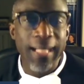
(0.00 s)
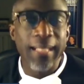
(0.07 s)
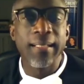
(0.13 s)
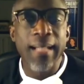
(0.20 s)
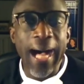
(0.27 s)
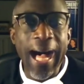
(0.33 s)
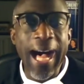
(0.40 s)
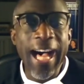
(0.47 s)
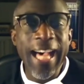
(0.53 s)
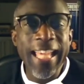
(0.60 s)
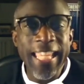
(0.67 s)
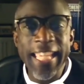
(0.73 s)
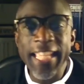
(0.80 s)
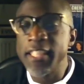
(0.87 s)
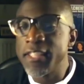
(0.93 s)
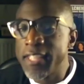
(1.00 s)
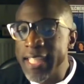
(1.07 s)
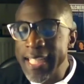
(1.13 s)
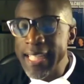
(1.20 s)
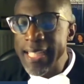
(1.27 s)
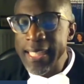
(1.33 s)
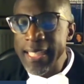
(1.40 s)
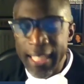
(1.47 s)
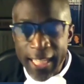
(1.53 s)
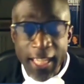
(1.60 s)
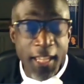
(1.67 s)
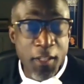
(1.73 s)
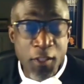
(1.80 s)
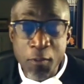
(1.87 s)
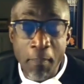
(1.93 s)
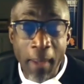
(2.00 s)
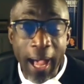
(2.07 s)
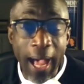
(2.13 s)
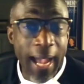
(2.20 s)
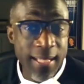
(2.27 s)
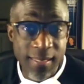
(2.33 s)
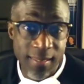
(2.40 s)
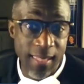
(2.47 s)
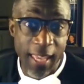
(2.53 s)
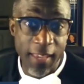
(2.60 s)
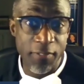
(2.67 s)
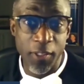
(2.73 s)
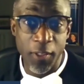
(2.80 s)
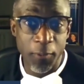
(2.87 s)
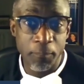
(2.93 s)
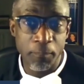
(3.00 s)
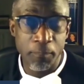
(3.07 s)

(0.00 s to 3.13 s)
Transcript: God indeed is my Savior.